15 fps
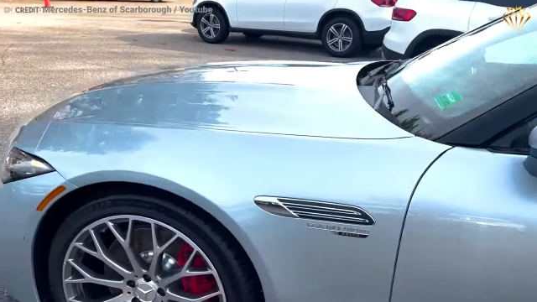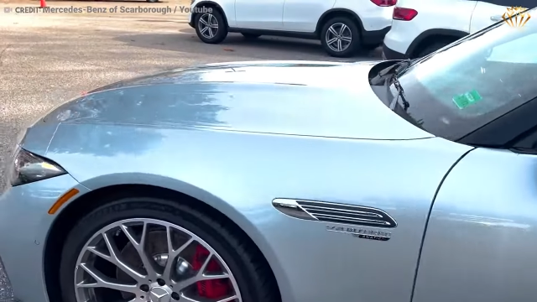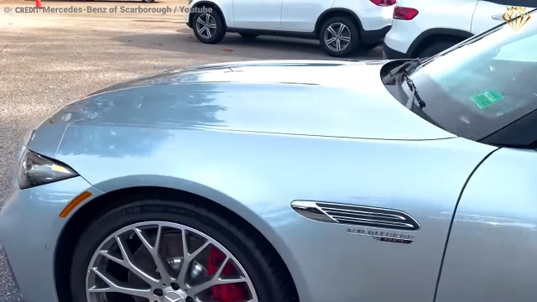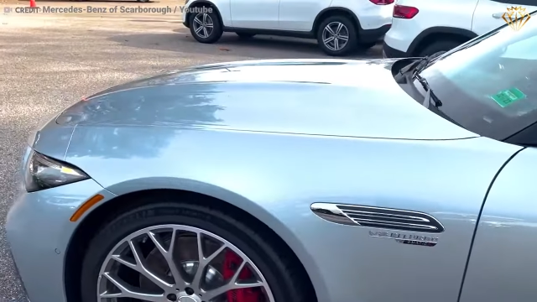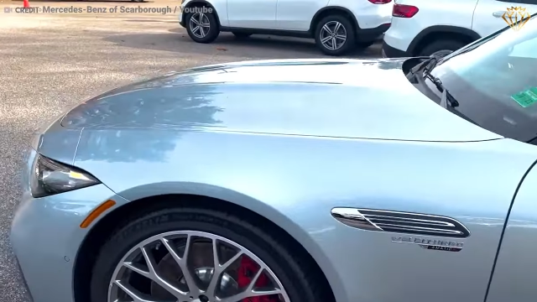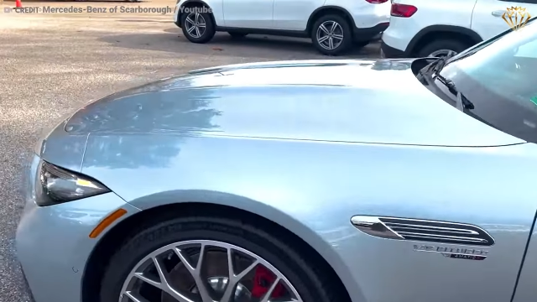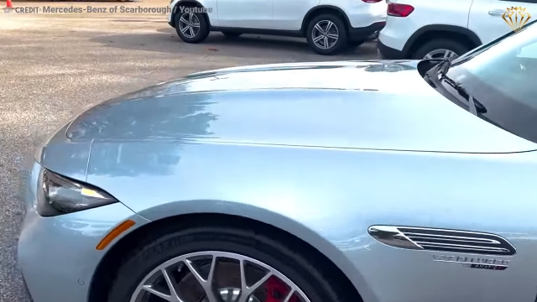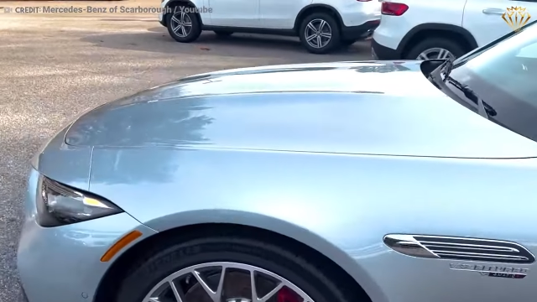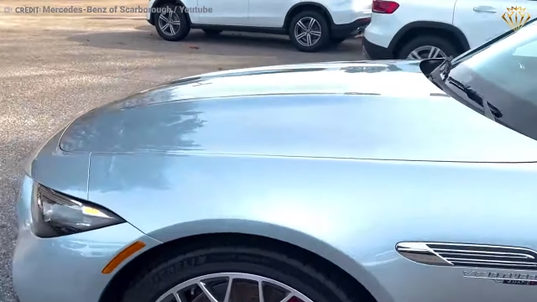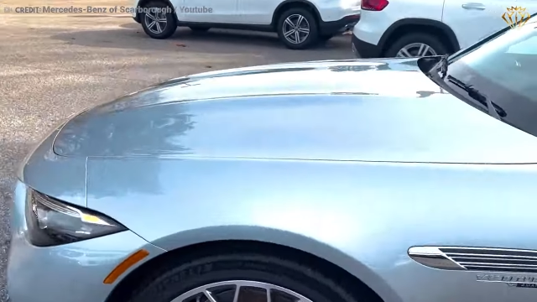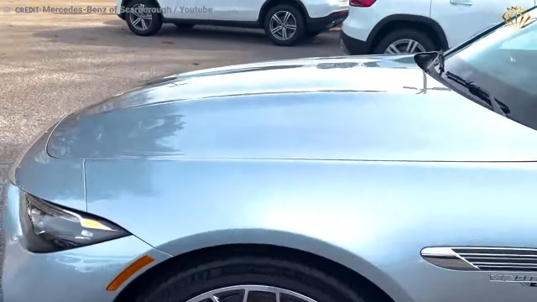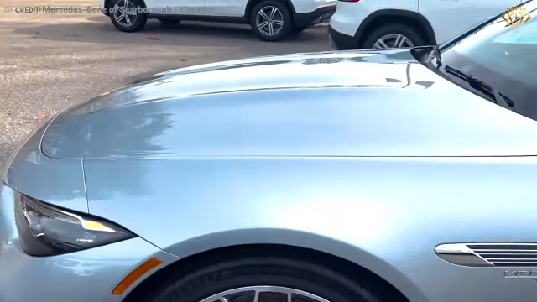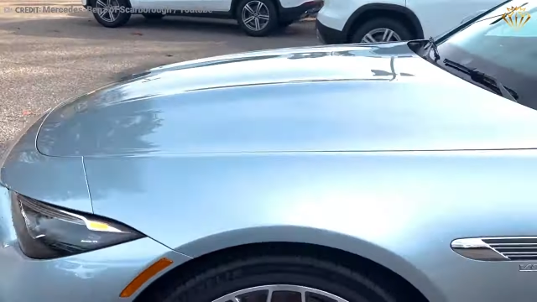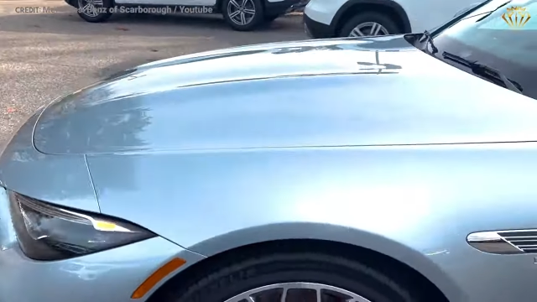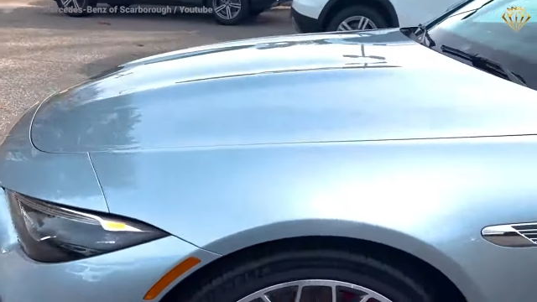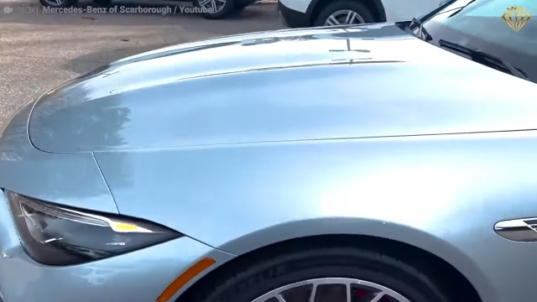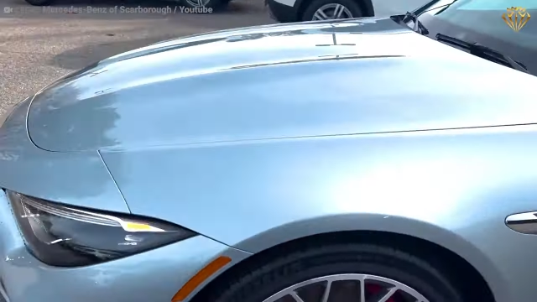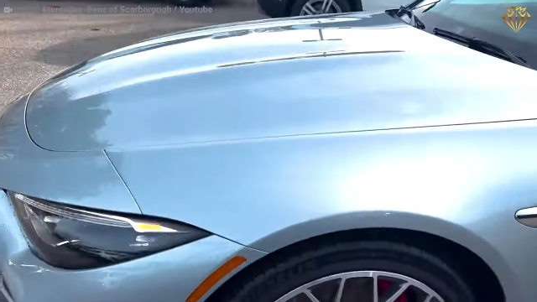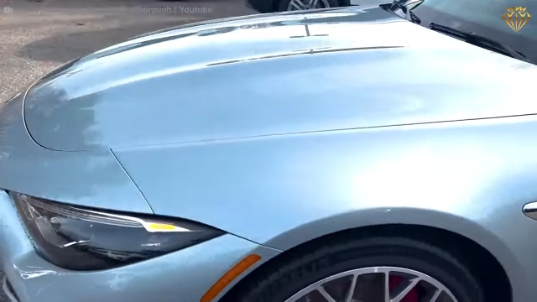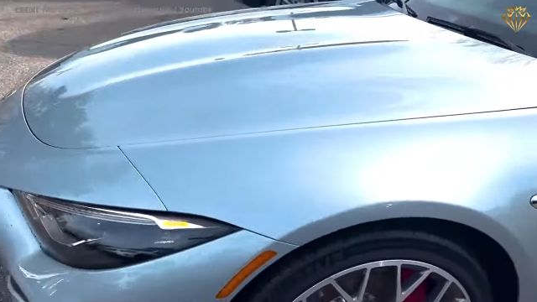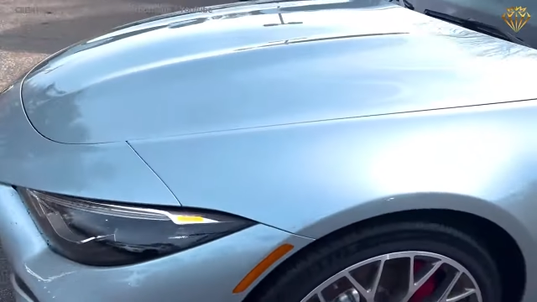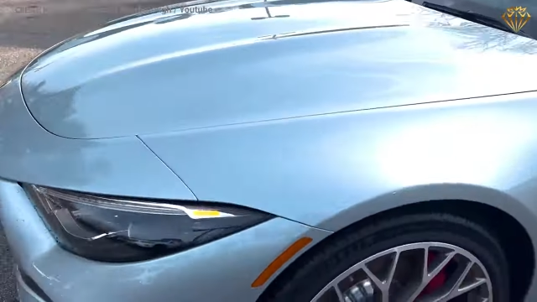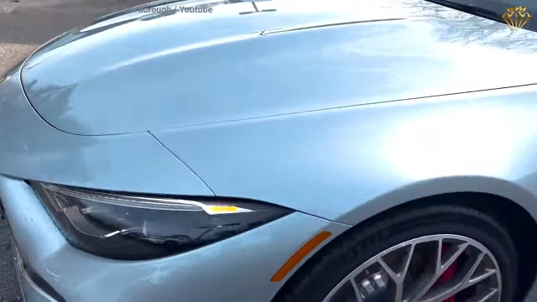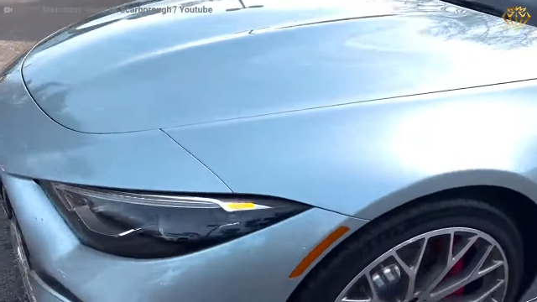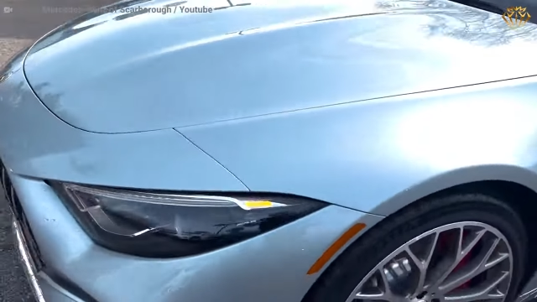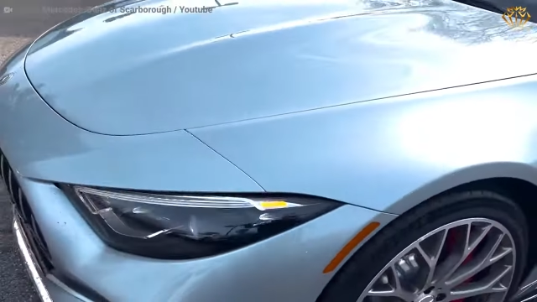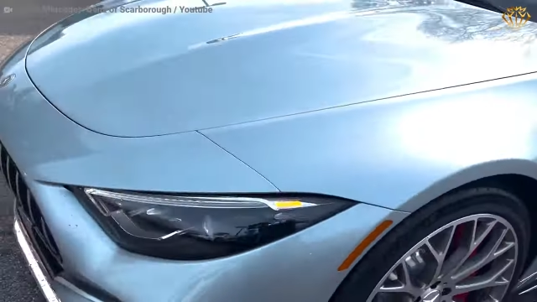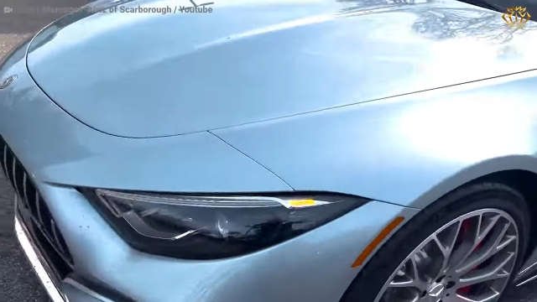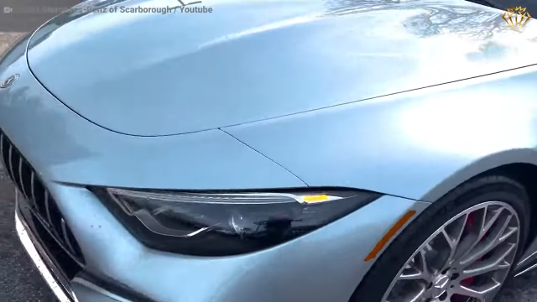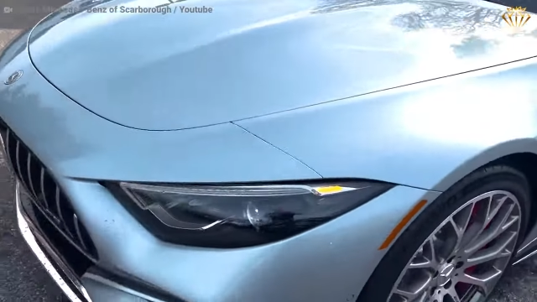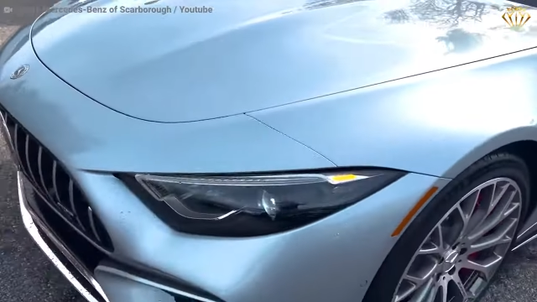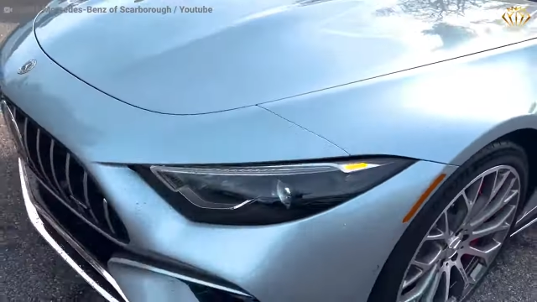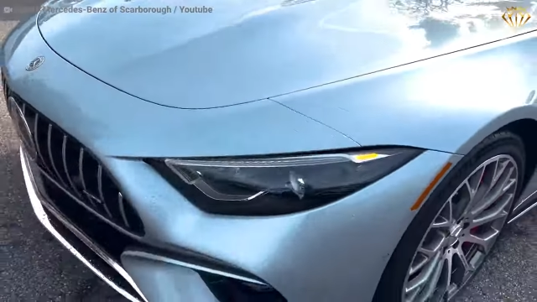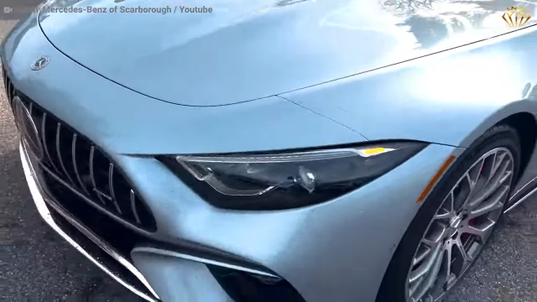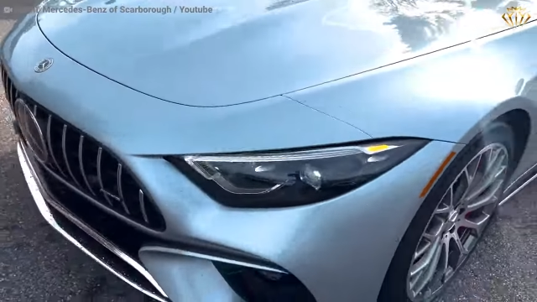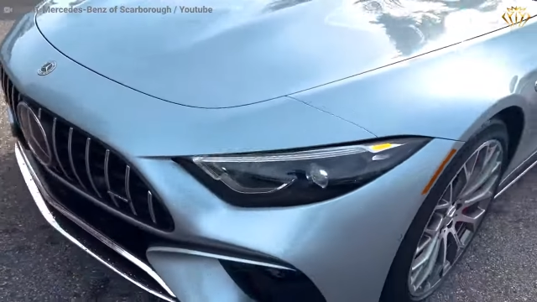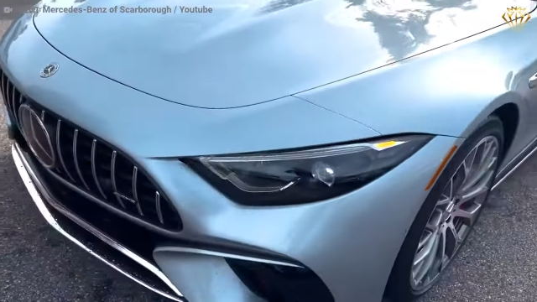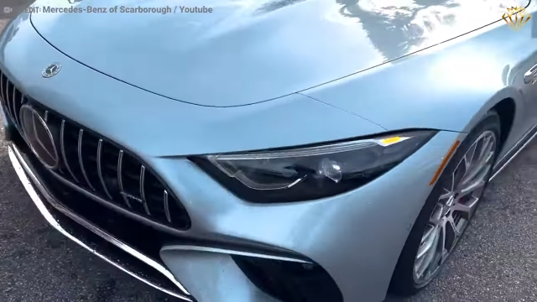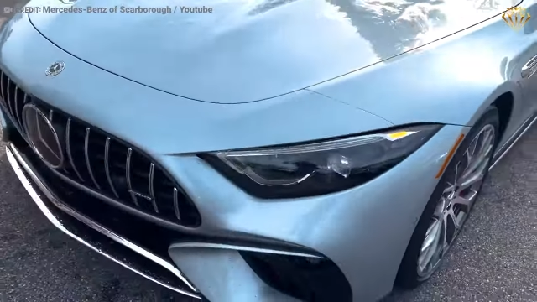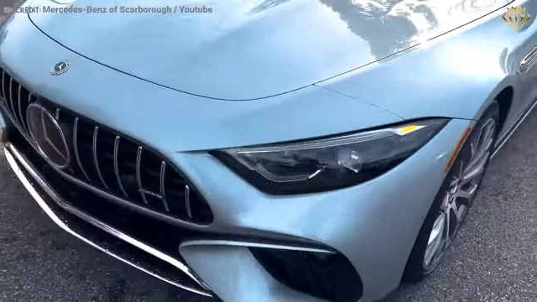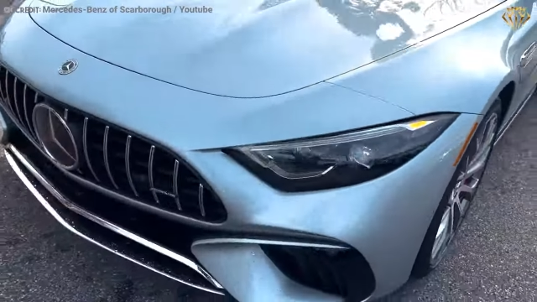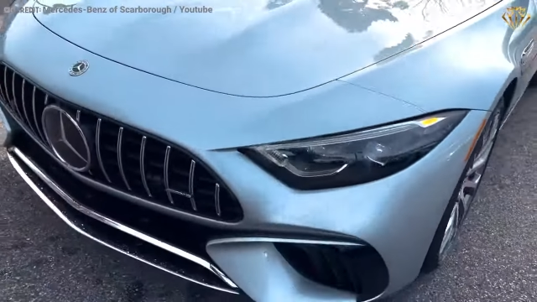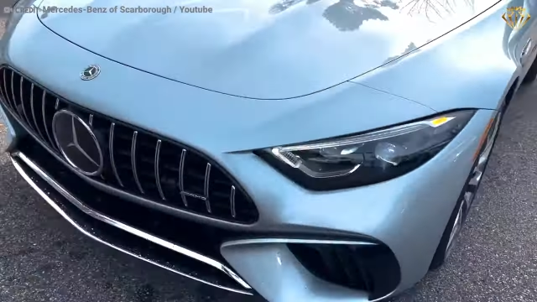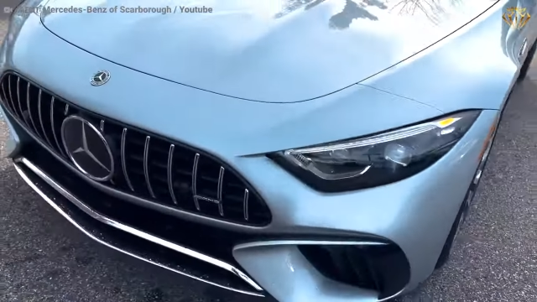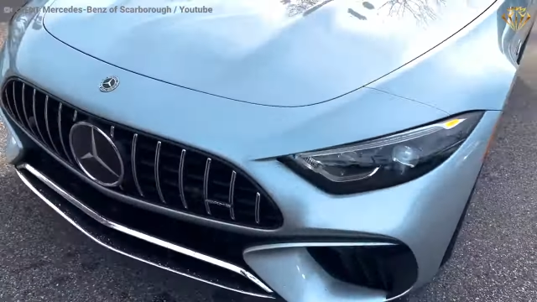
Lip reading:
(no speaker visible)